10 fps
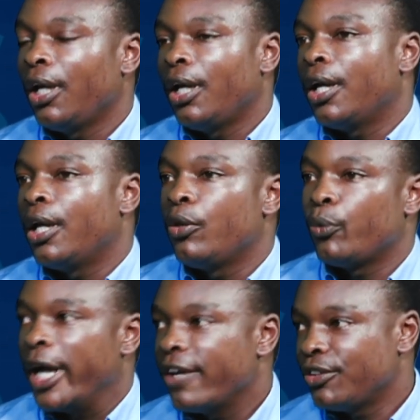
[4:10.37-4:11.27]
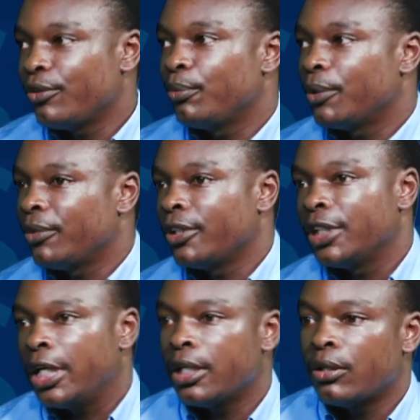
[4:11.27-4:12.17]
and we have to remember
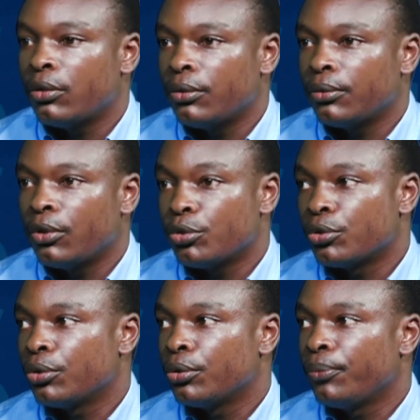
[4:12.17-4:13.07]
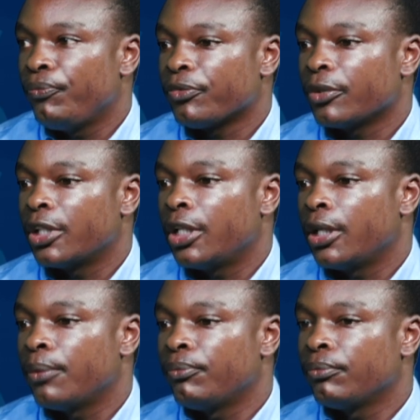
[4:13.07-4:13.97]
that also
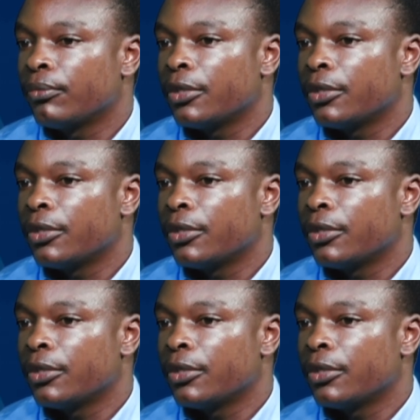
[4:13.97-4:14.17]
the